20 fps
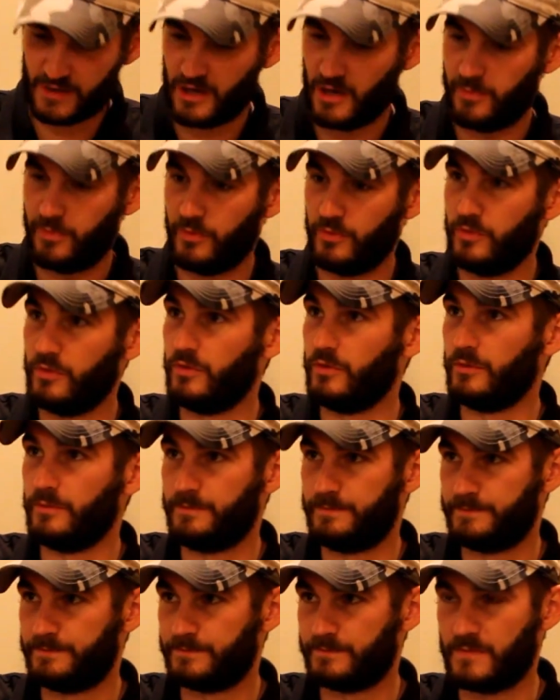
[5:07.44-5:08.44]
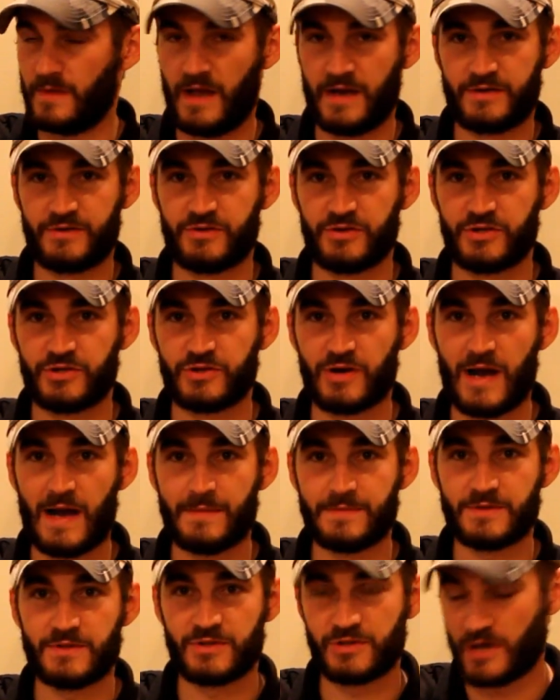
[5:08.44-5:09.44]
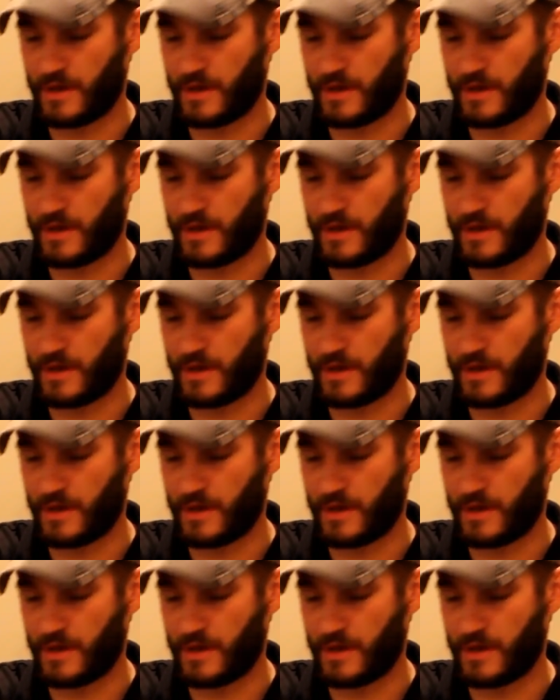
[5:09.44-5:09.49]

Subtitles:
a couple extra straps to